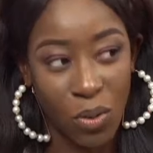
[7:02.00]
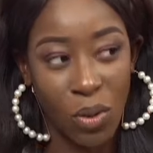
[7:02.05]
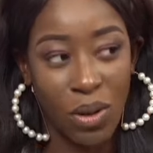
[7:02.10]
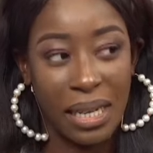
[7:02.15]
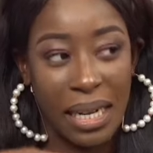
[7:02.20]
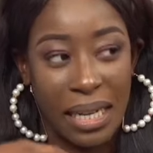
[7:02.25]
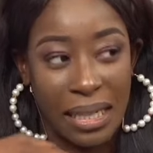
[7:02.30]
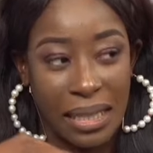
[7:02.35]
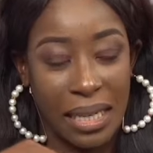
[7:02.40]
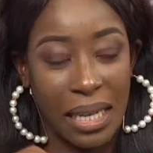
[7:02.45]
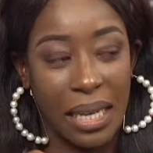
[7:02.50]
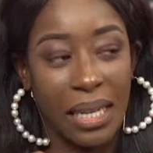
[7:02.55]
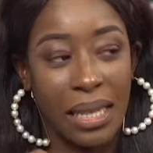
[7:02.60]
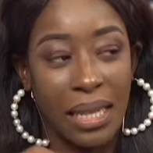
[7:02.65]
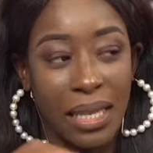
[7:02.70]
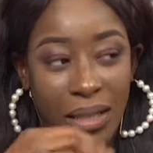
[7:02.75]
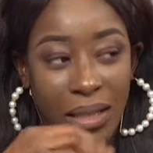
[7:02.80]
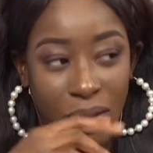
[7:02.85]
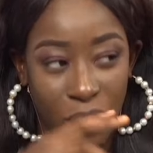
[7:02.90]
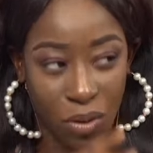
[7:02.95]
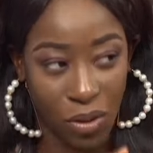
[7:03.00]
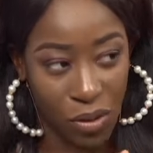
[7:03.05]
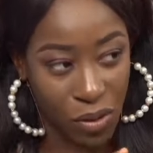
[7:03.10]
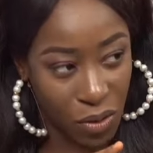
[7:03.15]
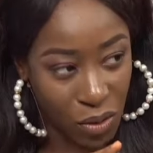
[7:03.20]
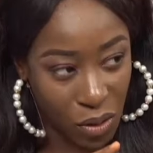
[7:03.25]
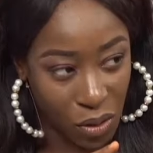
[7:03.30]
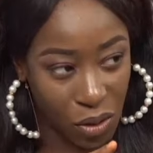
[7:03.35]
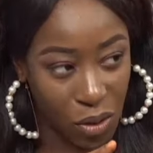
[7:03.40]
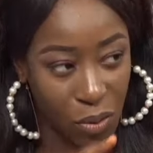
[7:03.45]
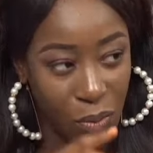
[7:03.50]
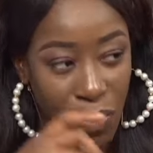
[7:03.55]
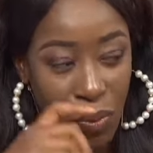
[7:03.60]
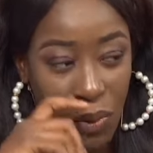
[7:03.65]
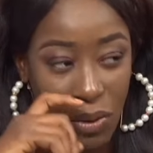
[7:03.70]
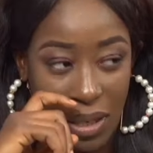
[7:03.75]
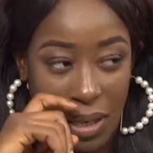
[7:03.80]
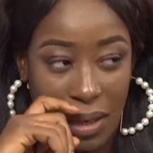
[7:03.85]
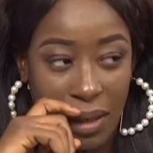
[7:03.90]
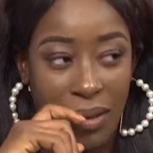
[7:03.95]
to undertake this construction
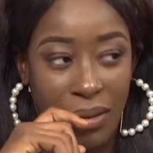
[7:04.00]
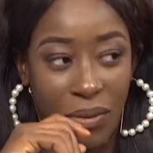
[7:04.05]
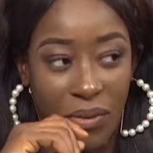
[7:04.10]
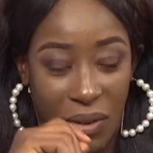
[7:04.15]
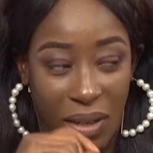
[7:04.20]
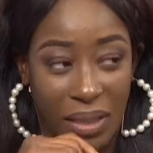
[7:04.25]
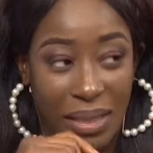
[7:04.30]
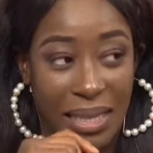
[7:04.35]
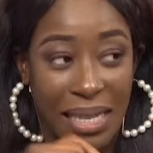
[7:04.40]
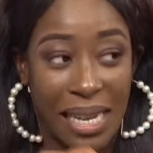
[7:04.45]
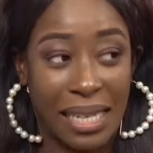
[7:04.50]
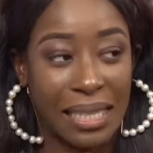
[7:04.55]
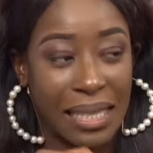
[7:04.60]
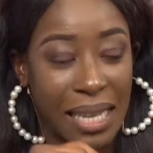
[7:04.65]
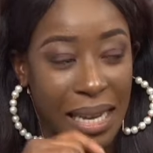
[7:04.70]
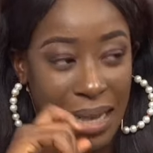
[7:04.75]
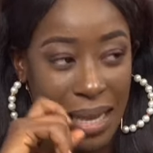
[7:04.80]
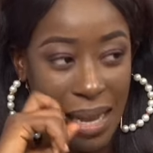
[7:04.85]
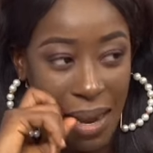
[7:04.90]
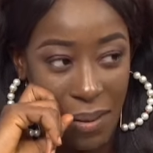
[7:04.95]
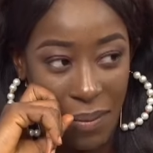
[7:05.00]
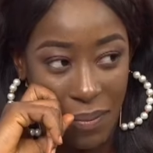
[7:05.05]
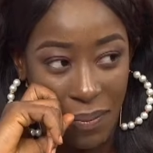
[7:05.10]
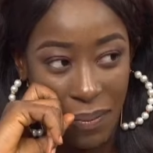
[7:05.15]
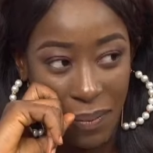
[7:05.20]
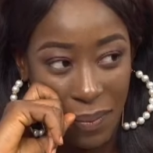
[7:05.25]
project. First, let's start there.